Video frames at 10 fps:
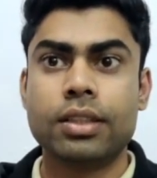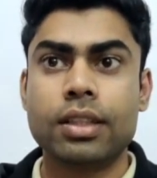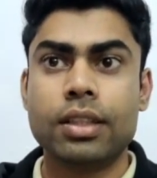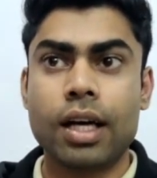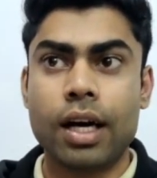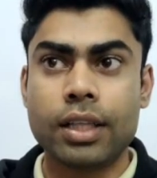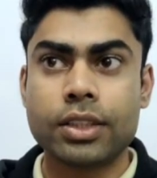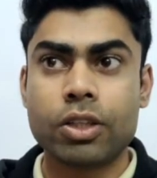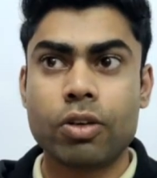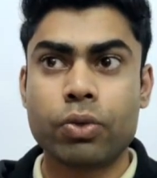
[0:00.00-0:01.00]
The
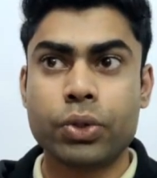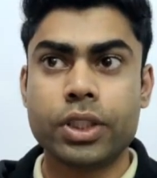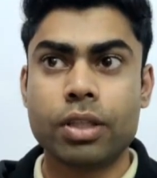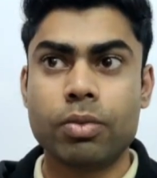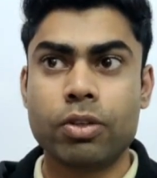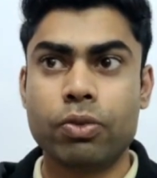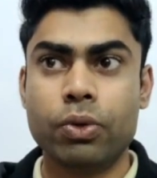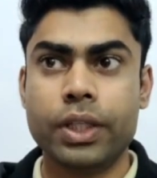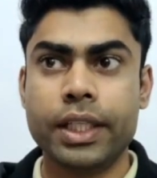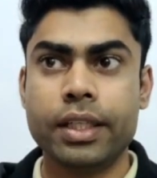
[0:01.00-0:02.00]
answer of question number
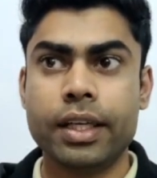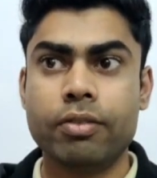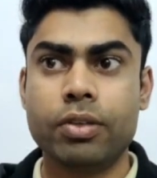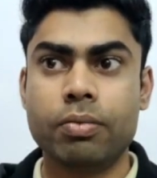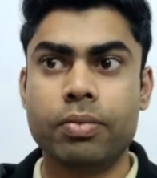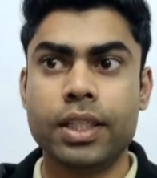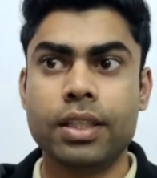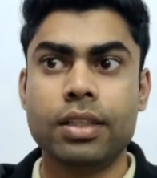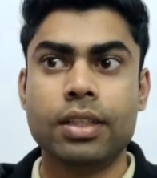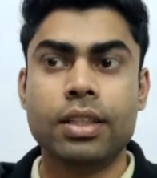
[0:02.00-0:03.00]
14 and 15,